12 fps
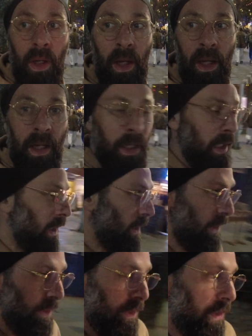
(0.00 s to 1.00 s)
Uh,
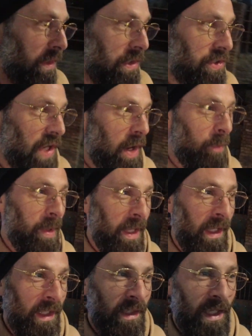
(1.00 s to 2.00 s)
chow
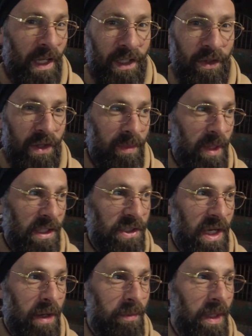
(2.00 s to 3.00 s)
mein, I know they make
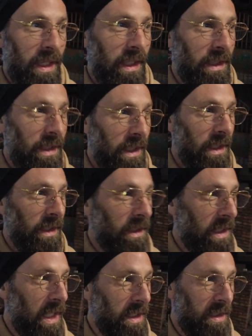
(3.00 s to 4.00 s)
chow mein in a
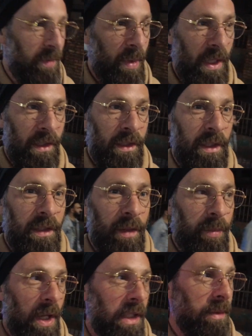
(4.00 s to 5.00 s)
lot of Tibetan and
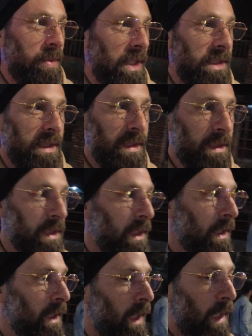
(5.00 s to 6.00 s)
Nepali places.
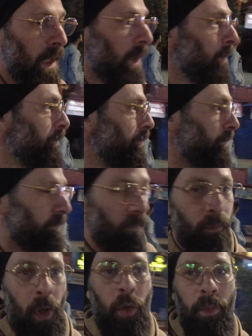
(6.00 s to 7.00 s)
Um,
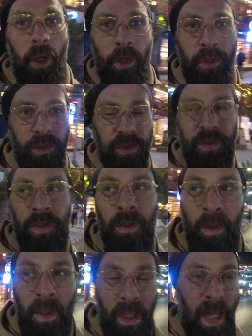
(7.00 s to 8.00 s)
momos,
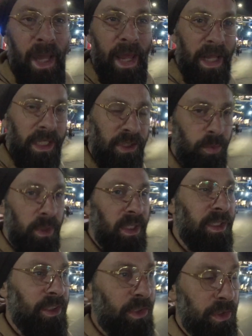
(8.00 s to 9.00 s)
I had this
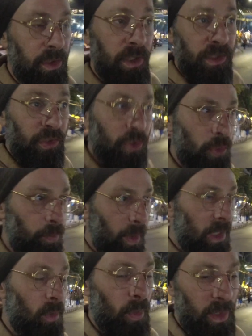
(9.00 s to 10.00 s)
really good soup.
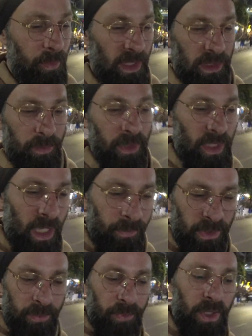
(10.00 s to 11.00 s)
I don't want to mess up the
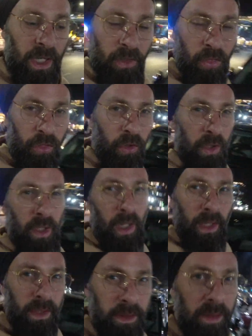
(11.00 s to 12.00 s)
name. Something like
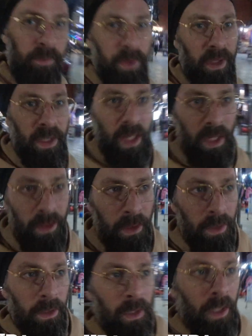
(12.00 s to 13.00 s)
Thurga, something like that.
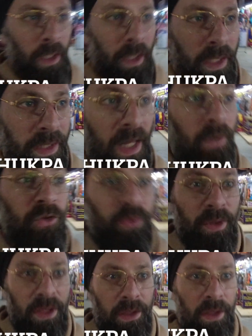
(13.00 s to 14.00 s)
Uh, that was
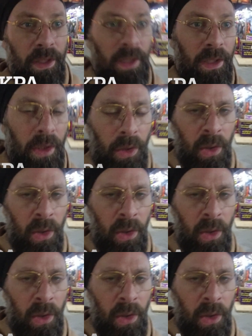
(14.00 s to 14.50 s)
really good.